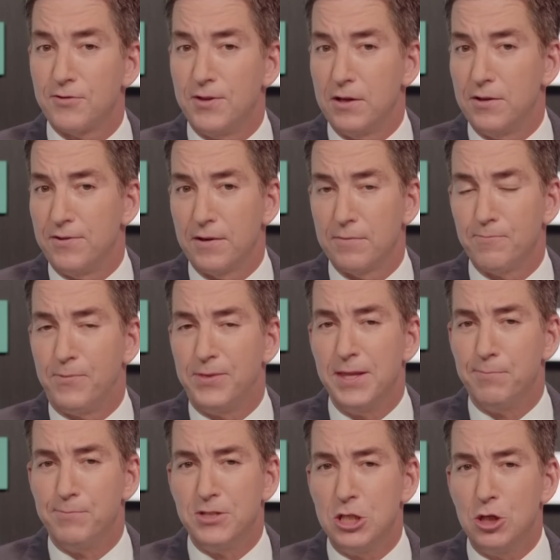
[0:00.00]
the
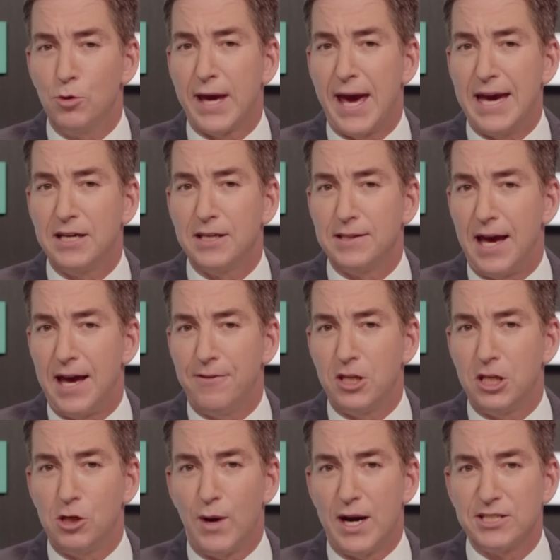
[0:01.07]
UK
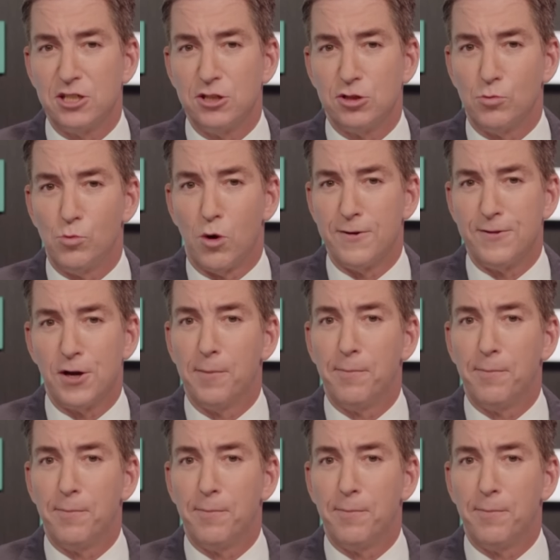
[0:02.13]
and the US into war?